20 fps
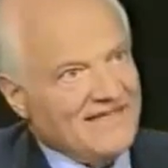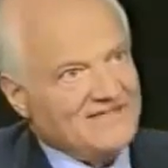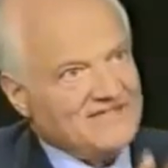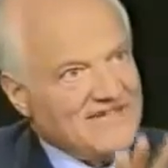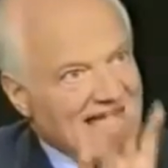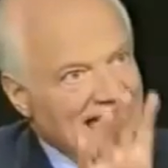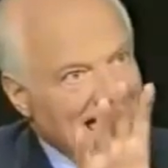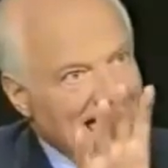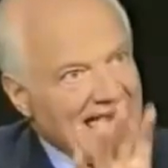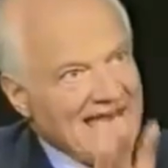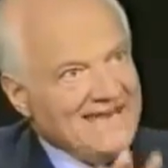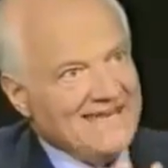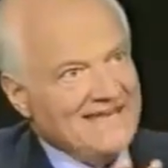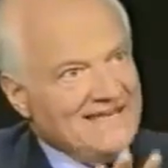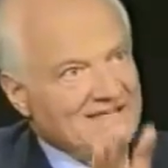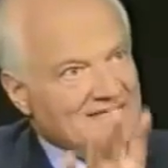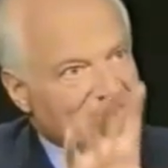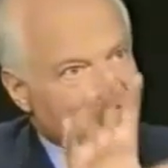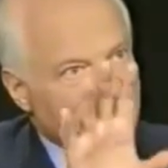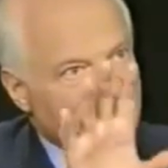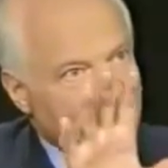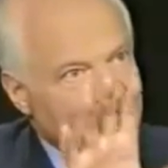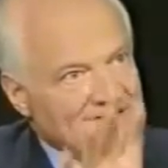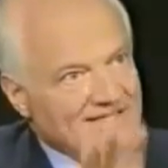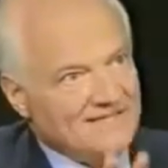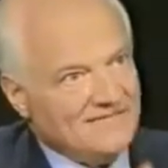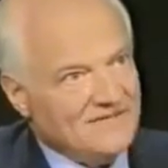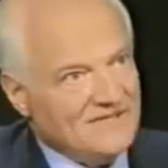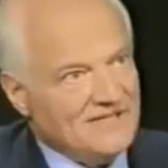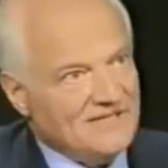That's adding to the
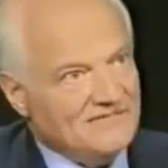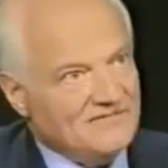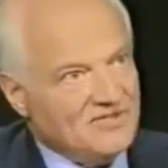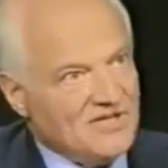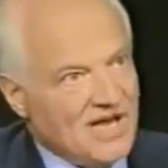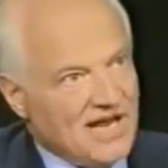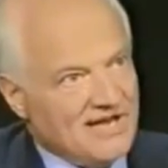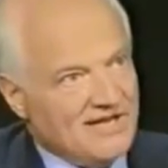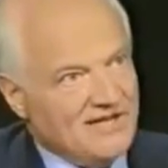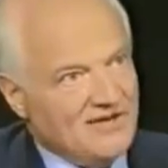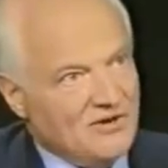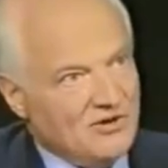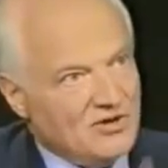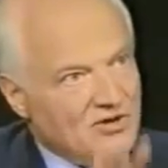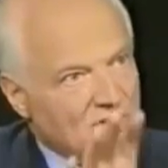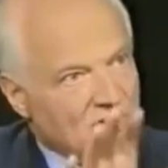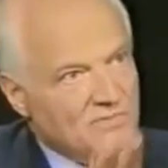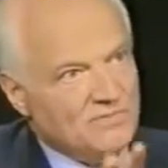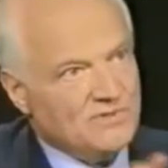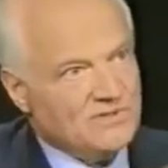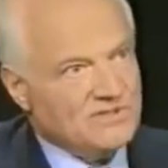activity of China. You're a